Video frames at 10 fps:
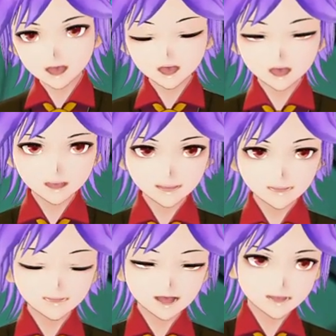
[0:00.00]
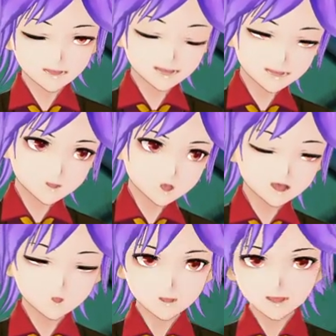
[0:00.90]
And I'll explain why
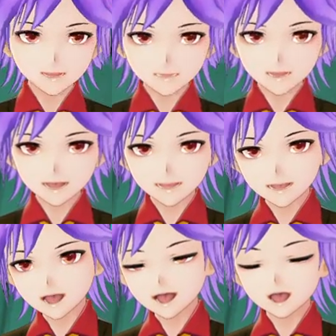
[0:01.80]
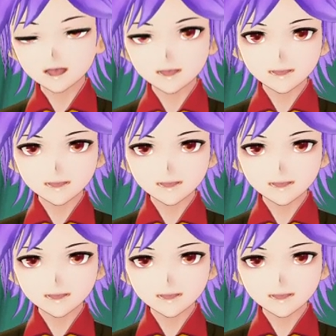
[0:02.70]
when we actually get to that point.